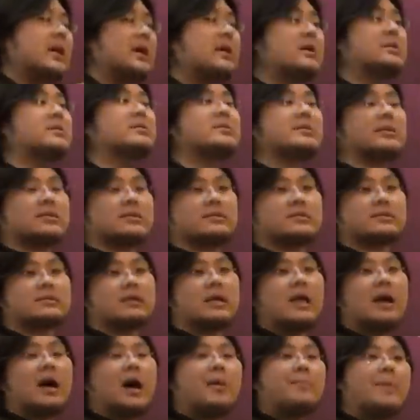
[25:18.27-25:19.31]
tells us
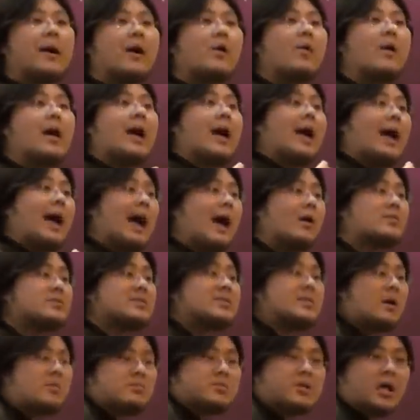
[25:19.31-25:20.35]
about how
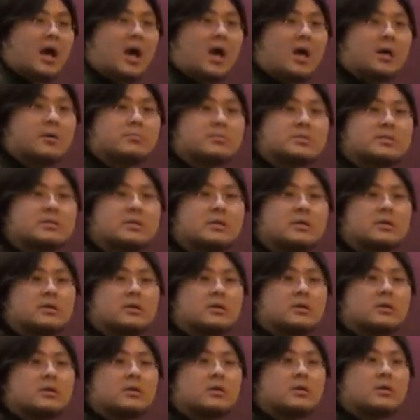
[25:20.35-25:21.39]
sometimes
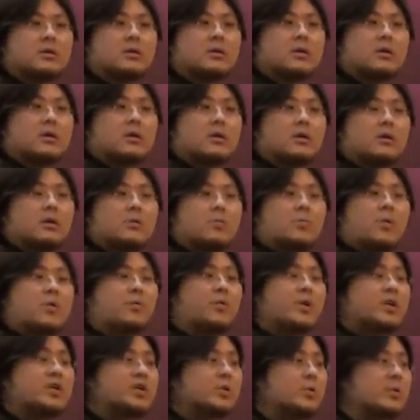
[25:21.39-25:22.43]
when
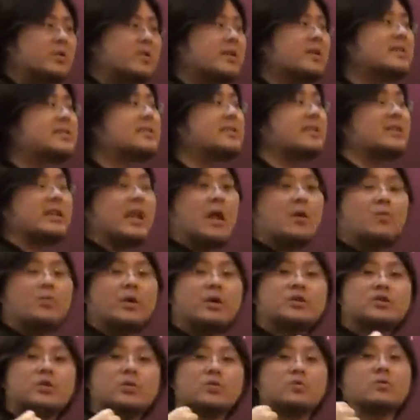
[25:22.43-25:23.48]
we don't listen and
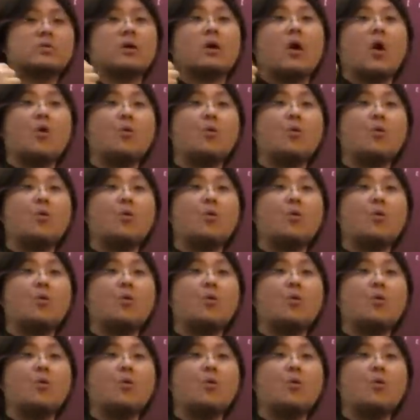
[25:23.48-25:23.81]
we don't